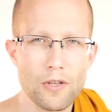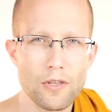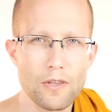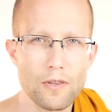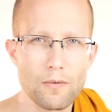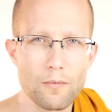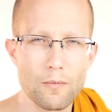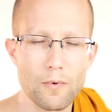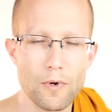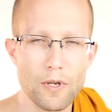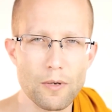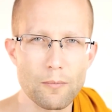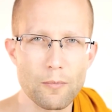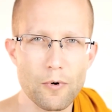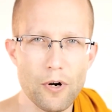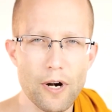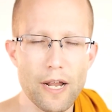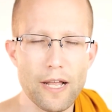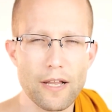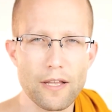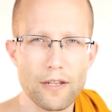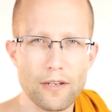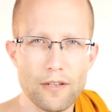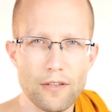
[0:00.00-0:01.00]
what
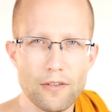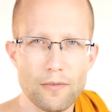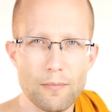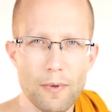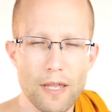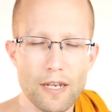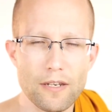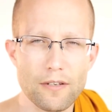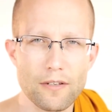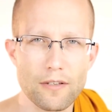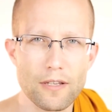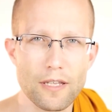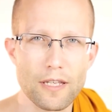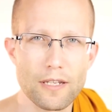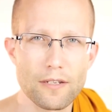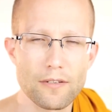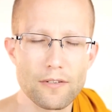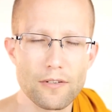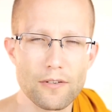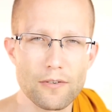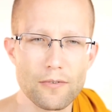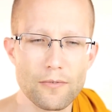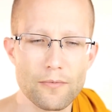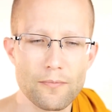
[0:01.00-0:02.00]
morality is meant to lead
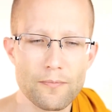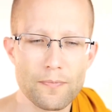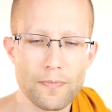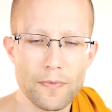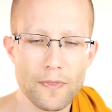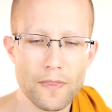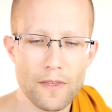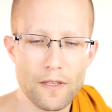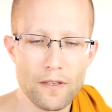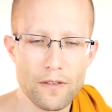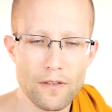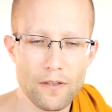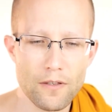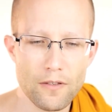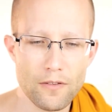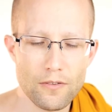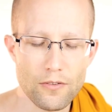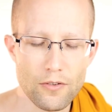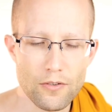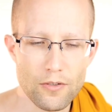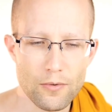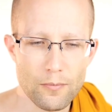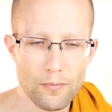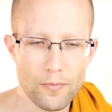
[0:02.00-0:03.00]
to.
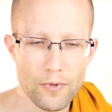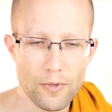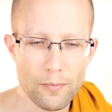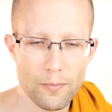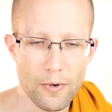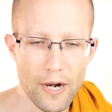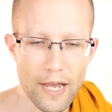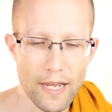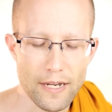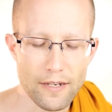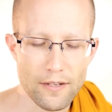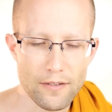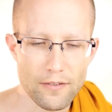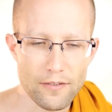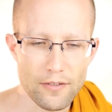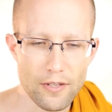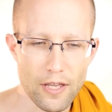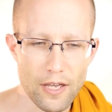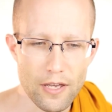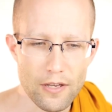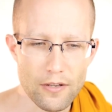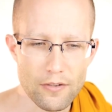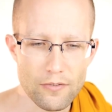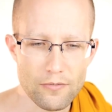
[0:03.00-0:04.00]
So the practice
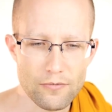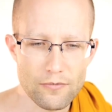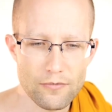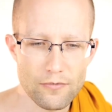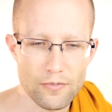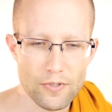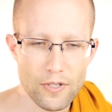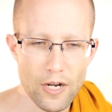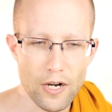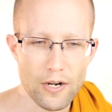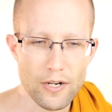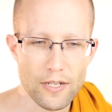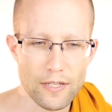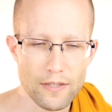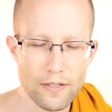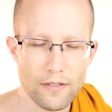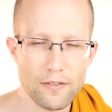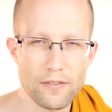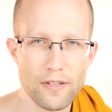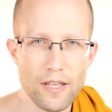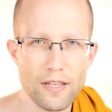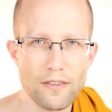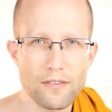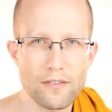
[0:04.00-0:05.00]
of guarding the
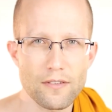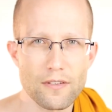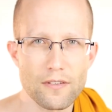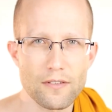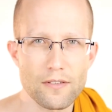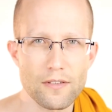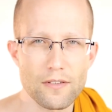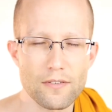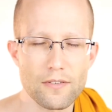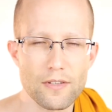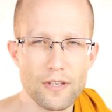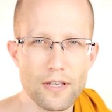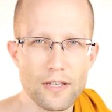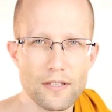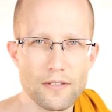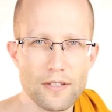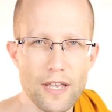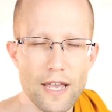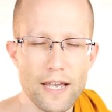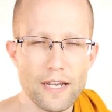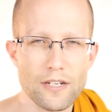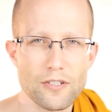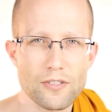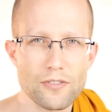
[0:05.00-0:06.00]
senses is
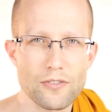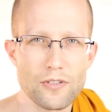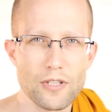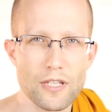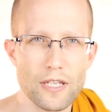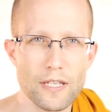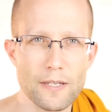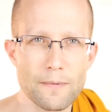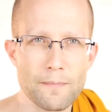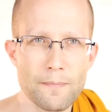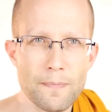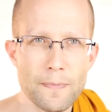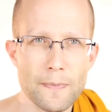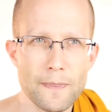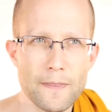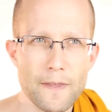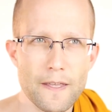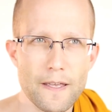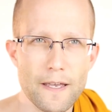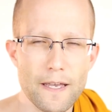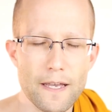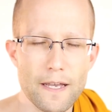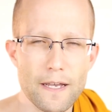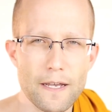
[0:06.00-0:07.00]
actually
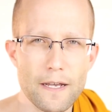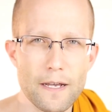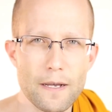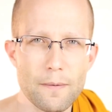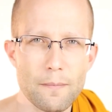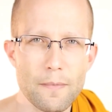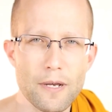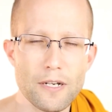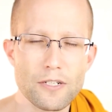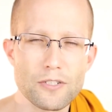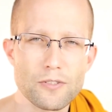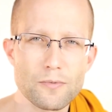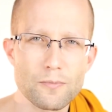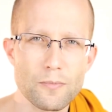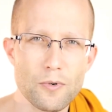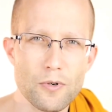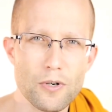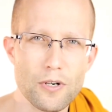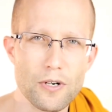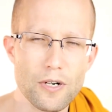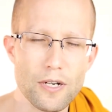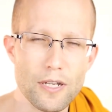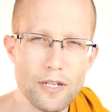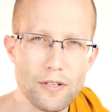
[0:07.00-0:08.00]
a much
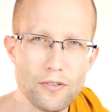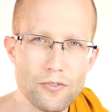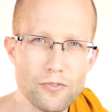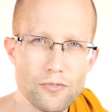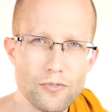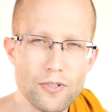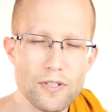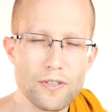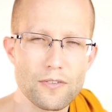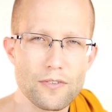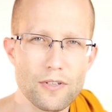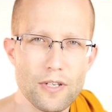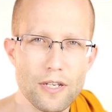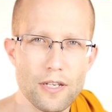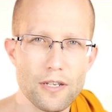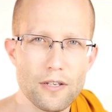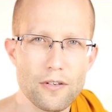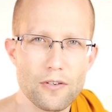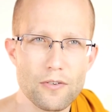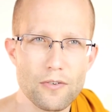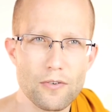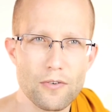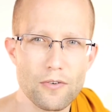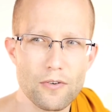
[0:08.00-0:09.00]
more
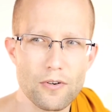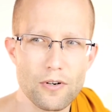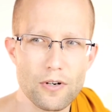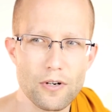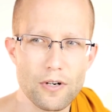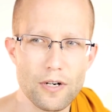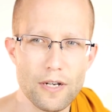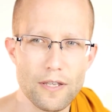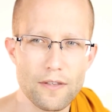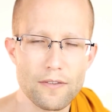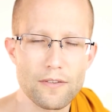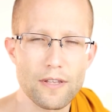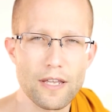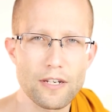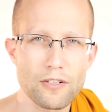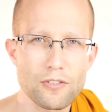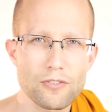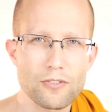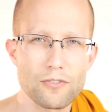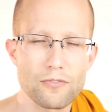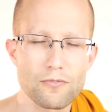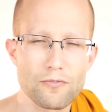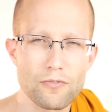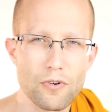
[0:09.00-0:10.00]
intrinsic or
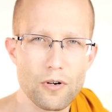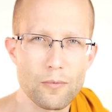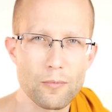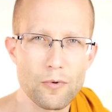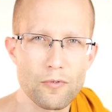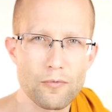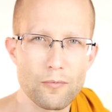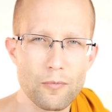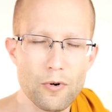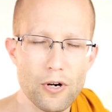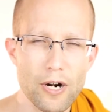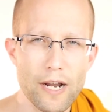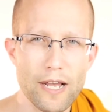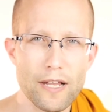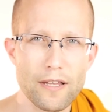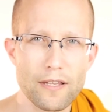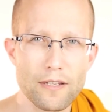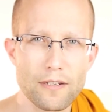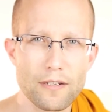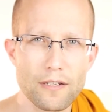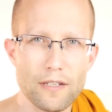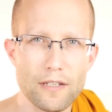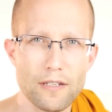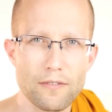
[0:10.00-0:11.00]
essential form of
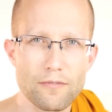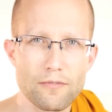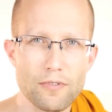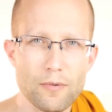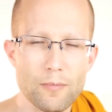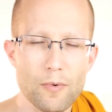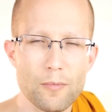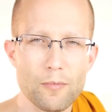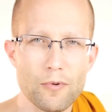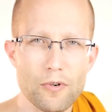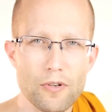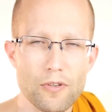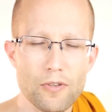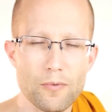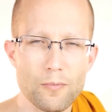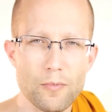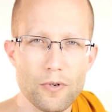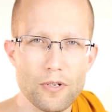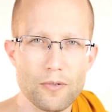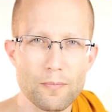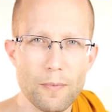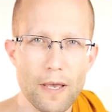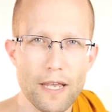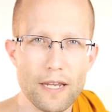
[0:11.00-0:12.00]
morality from a Buddhist
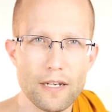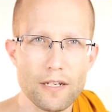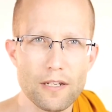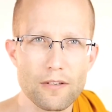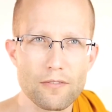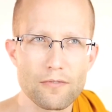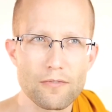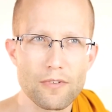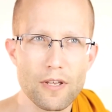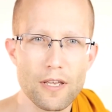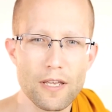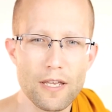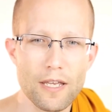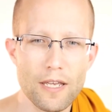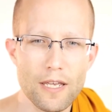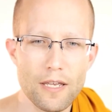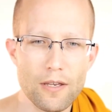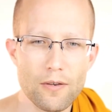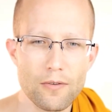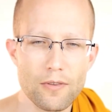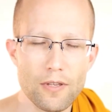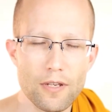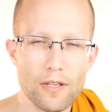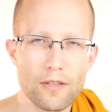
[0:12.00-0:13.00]
perspective.
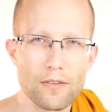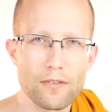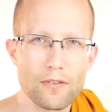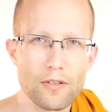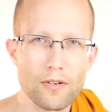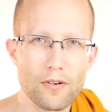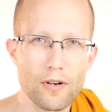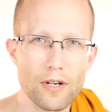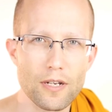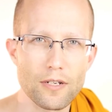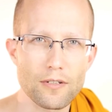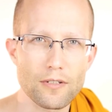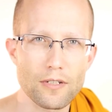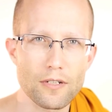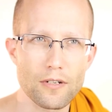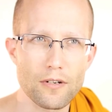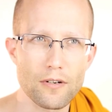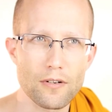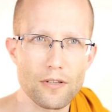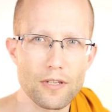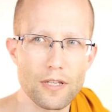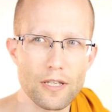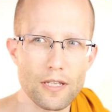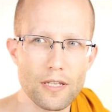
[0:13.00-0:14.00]
The consideration,
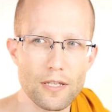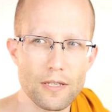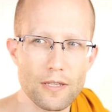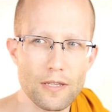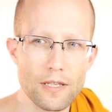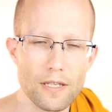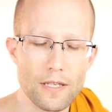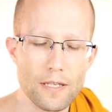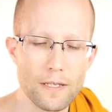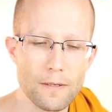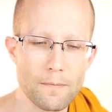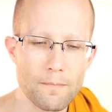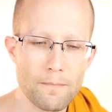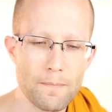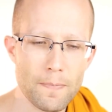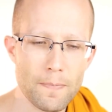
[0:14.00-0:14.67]
or the